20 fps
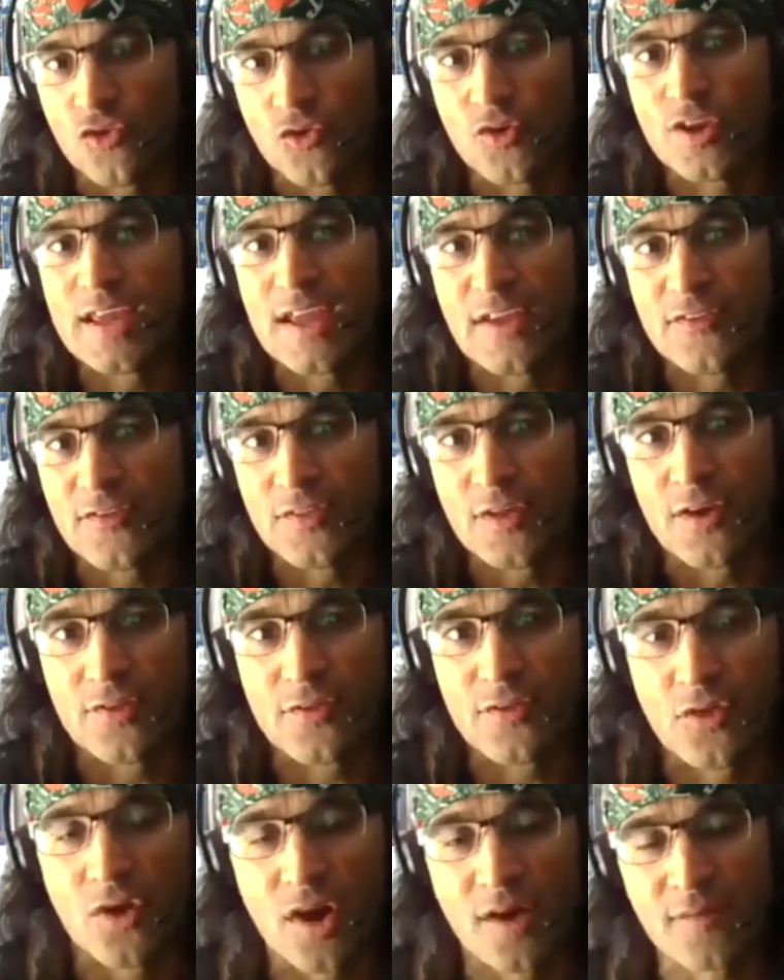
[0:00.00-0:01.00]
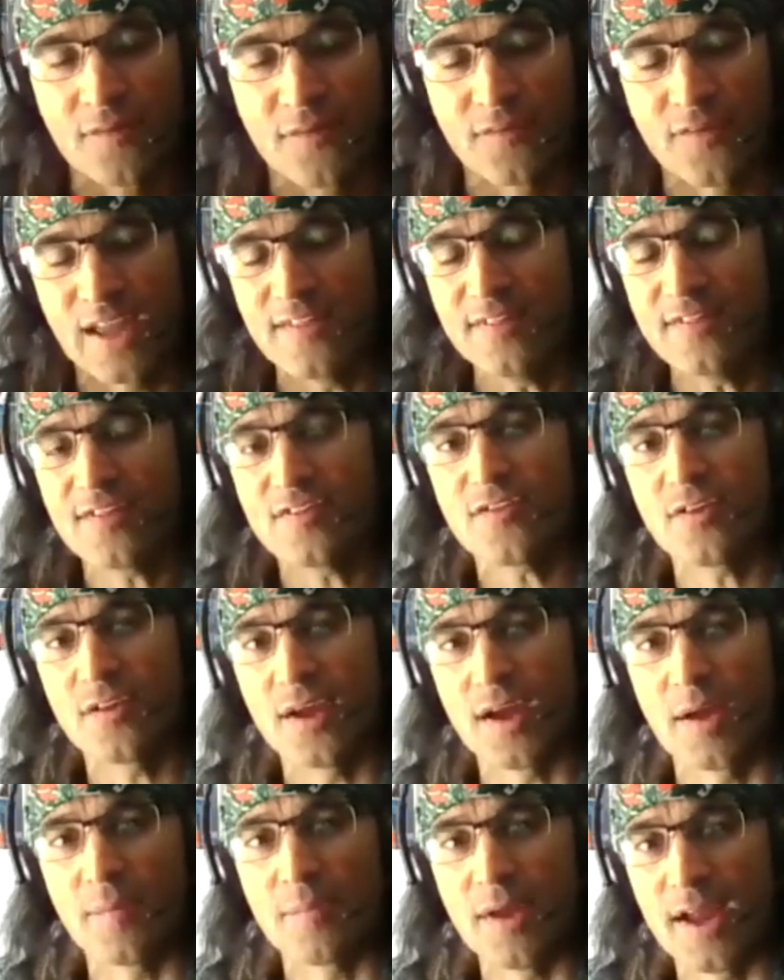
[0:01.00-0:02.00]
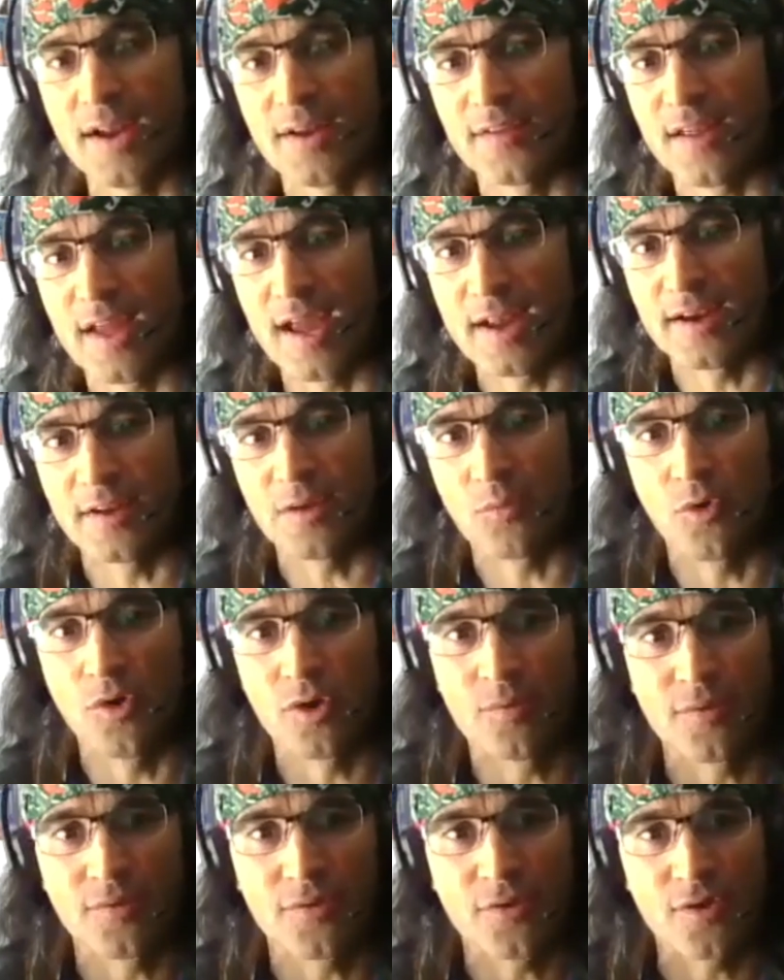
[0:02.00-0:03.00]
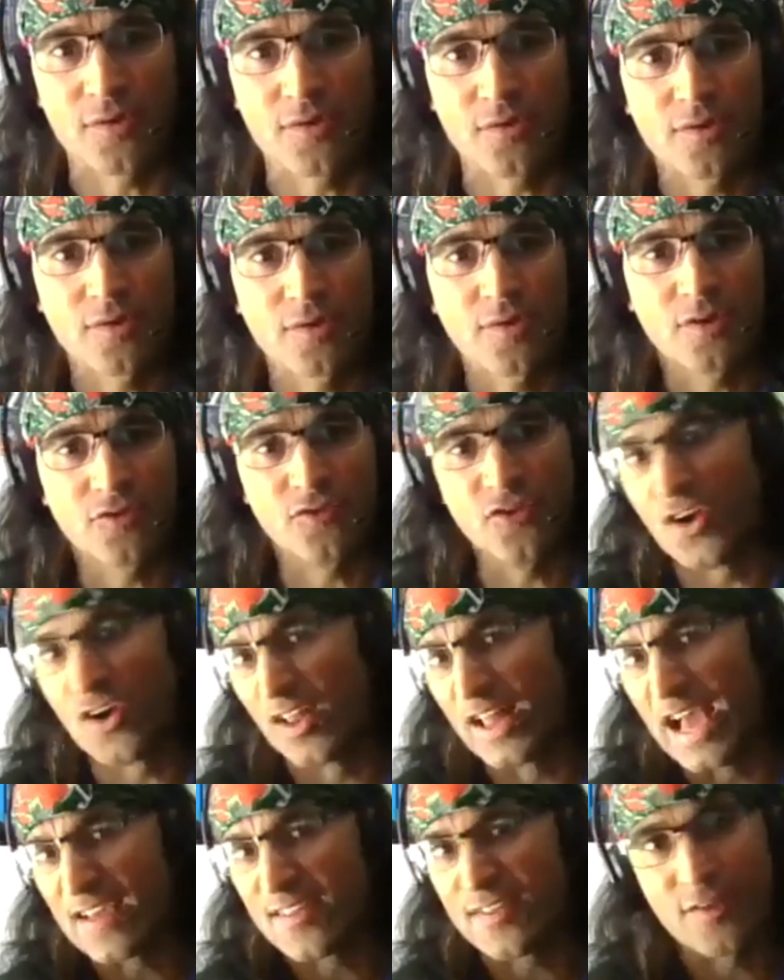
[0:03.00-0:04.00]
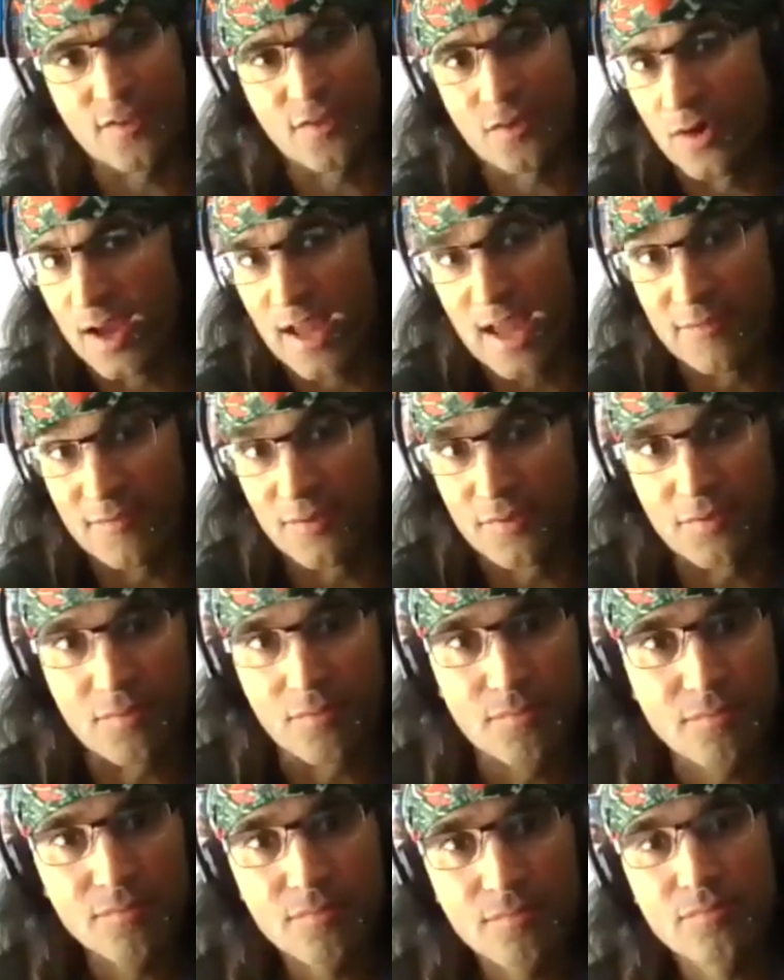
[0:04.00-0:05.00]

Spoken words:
sure you get to those live events? How did it work with you? Because you got access, I haven't.